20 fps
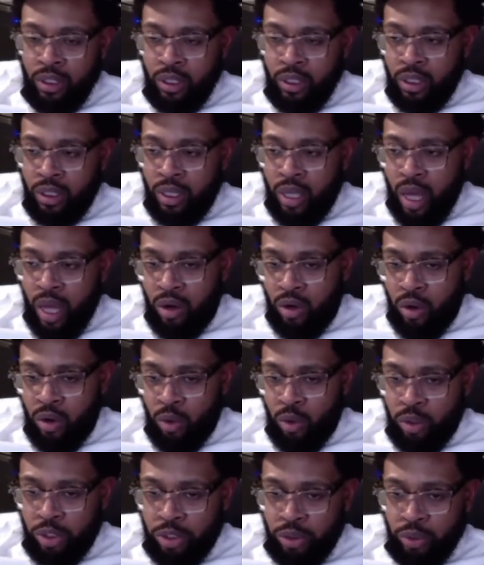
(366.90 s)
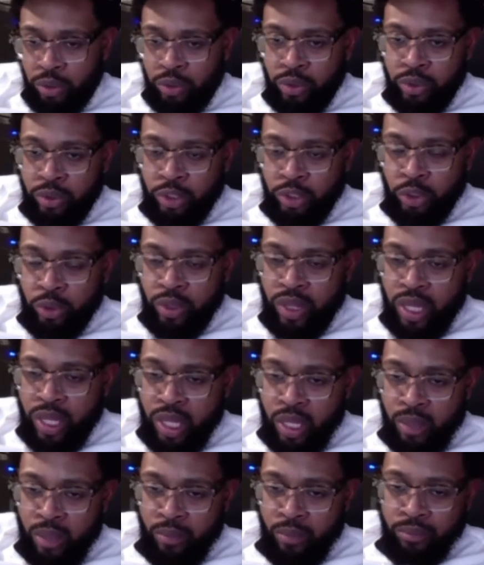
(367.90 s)
I don't know what you do with
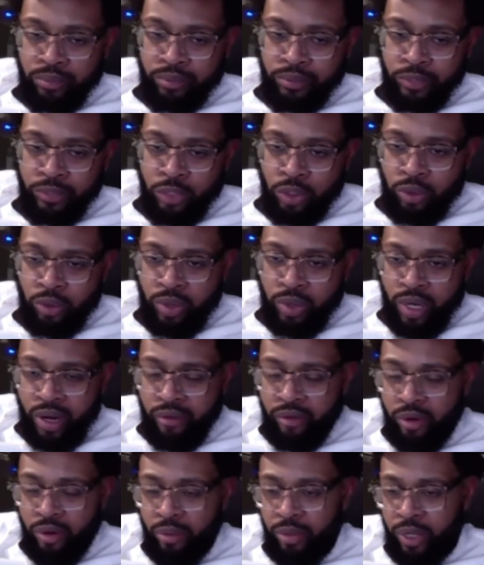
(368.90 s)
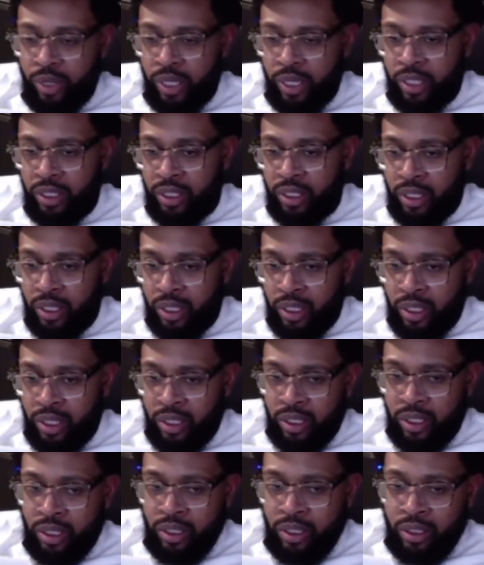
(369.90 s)
him or whatever, but
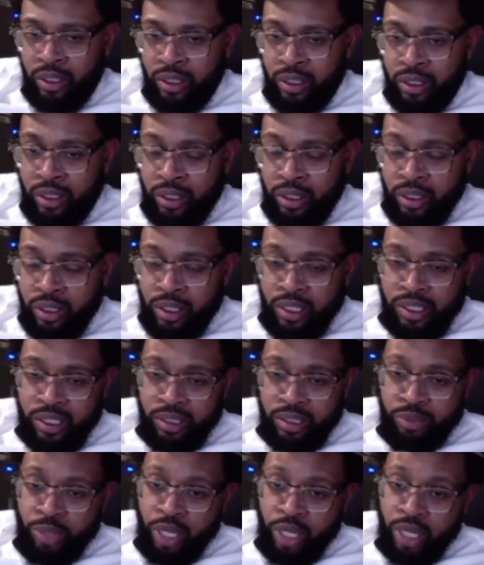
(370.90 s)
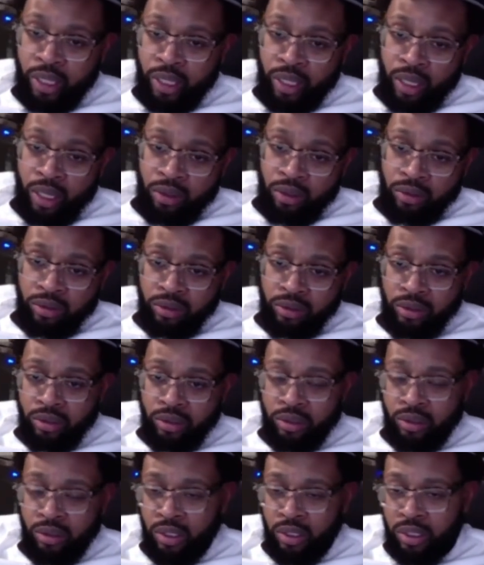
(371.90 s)
this is big though.
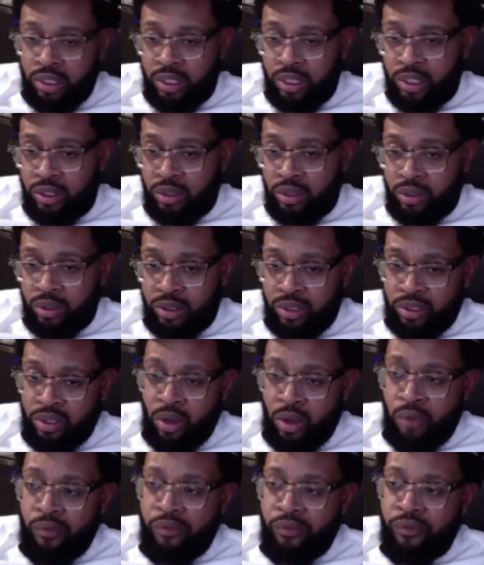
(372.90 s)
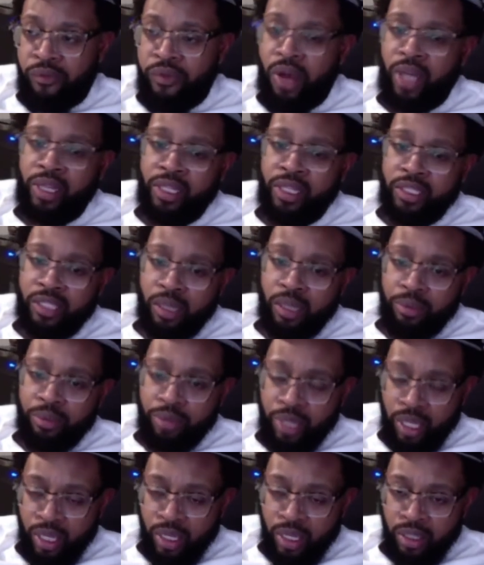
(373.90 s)
It just don't fuck this up
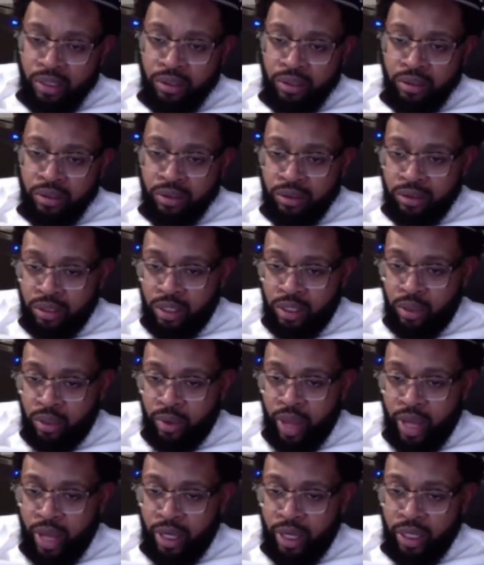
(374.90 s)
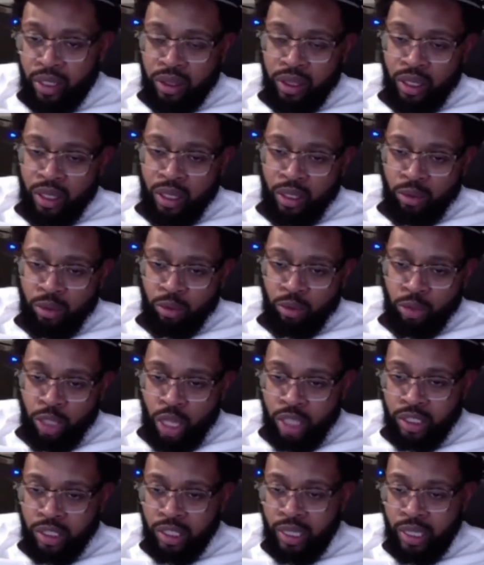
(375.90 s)
again. We had a good thing. We
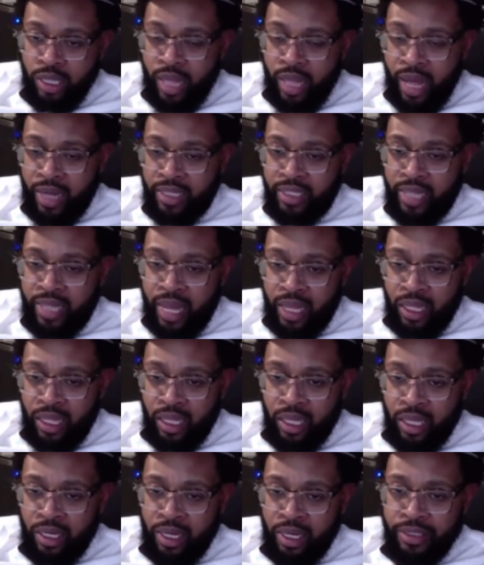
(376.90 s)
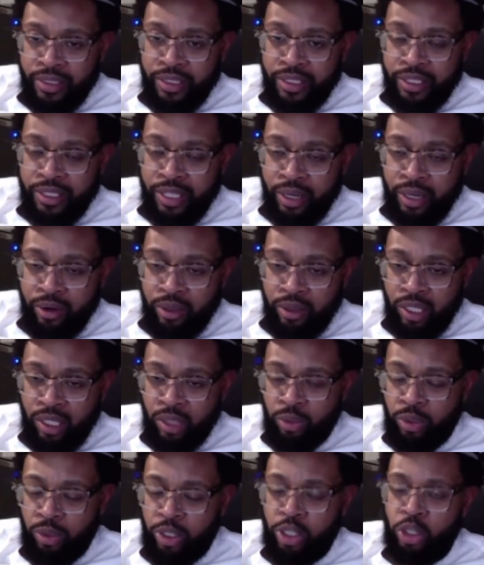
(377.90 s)
lost a lot of talent unnecessarily.
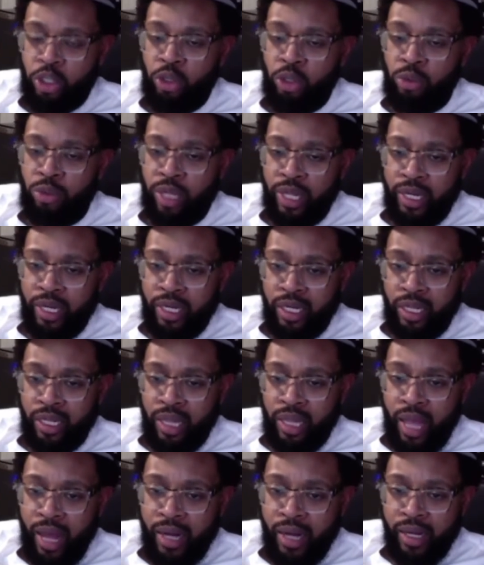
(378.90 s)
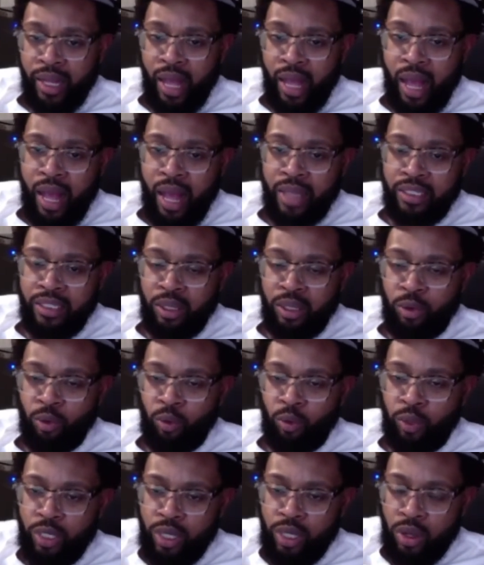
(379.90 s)
We accumulated a lot of guys that
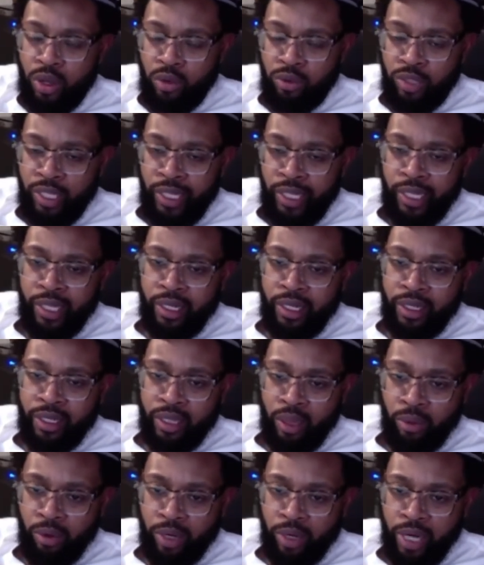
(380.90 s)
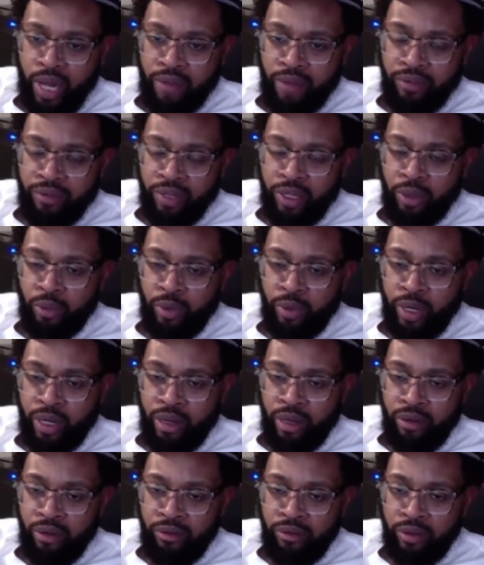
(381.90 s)
we don't need that we're gonna have to get rid
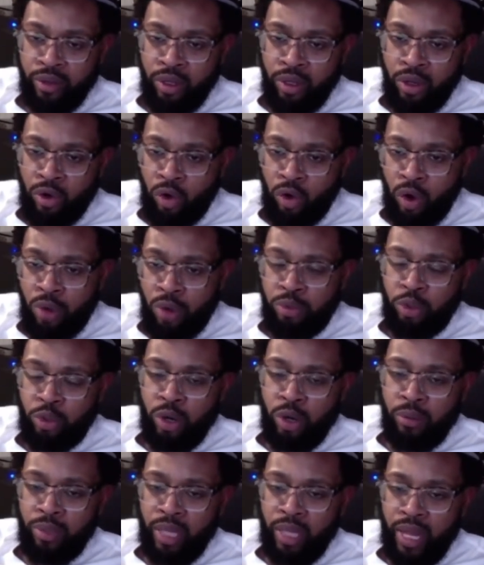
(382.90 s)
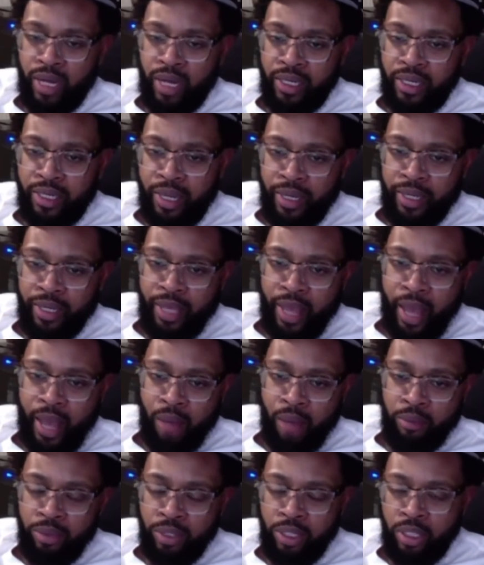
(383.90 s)
of or absorb a lot of dead cap.
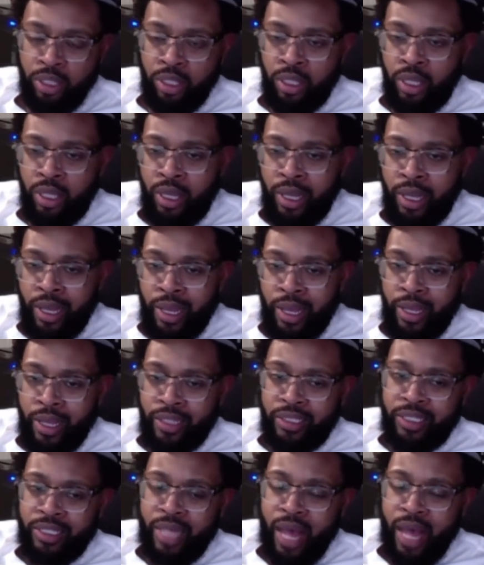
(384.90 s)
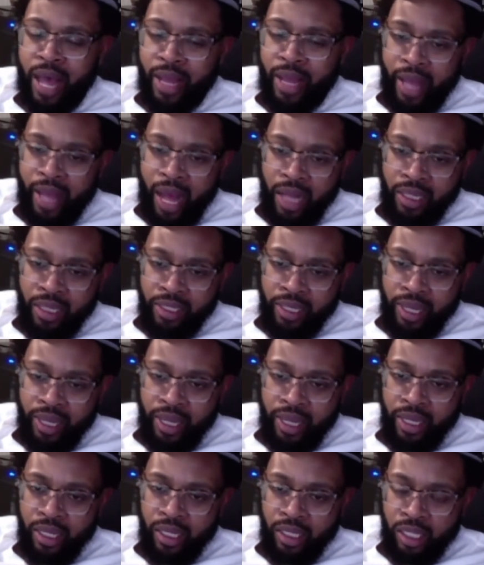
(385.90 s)
And sign
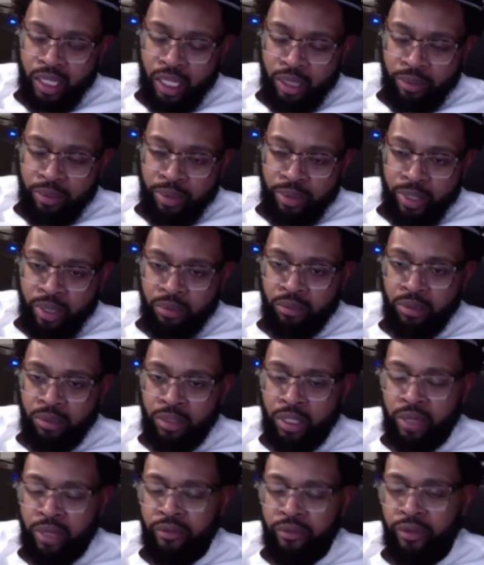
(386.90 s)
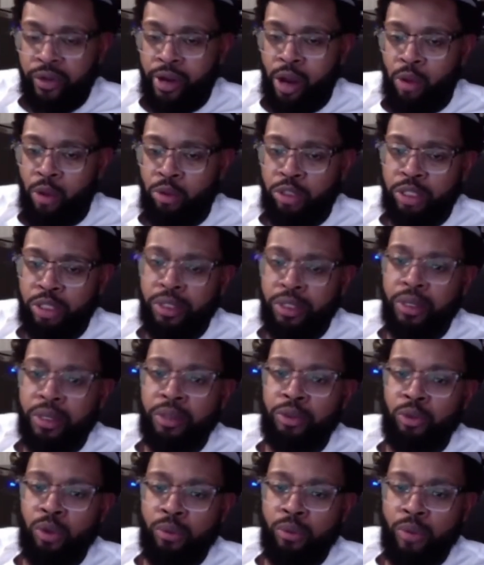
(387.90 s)
Galladay and keep him. Figure out what you're gonna do
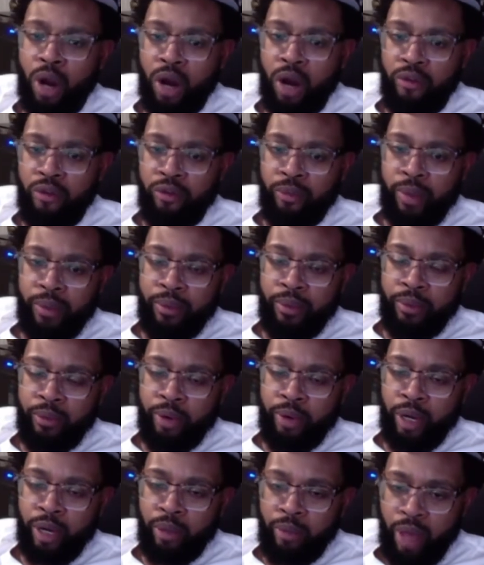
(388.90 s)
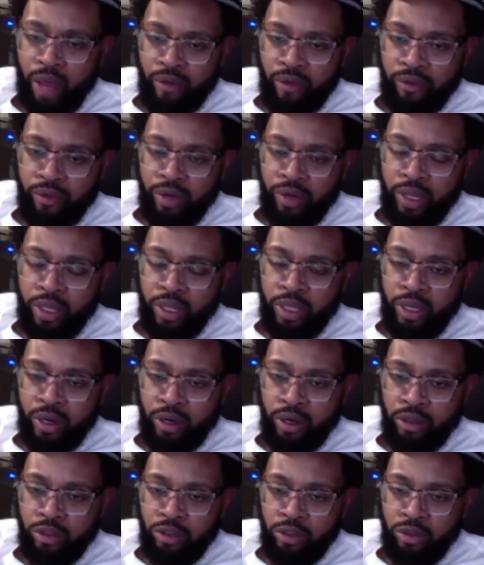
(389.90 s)
with Marvin. Maybe bring him back for another year or
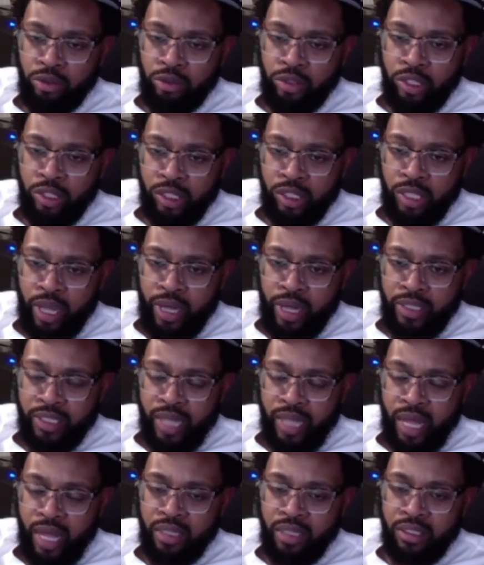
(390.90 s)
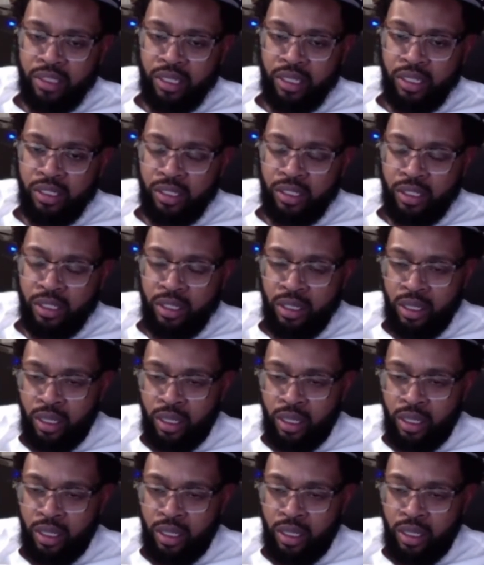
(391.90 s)
two because he had a solid season.